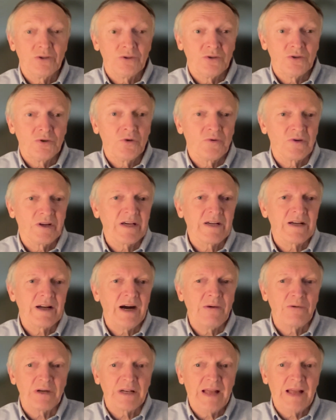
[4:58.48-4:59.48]
during
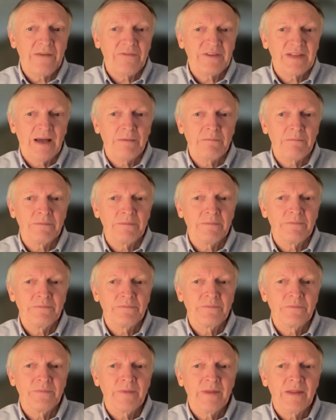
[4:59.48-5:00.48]
our lifetime.
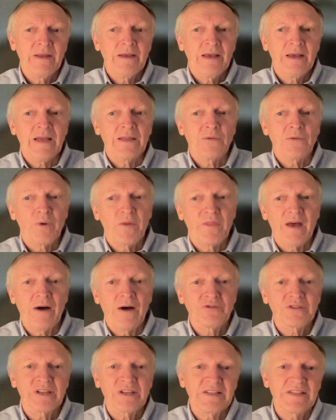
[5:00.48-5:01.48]
And
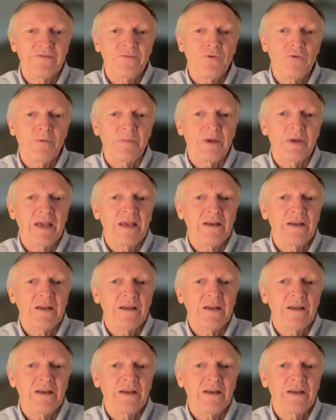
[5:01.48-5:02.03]
without transforming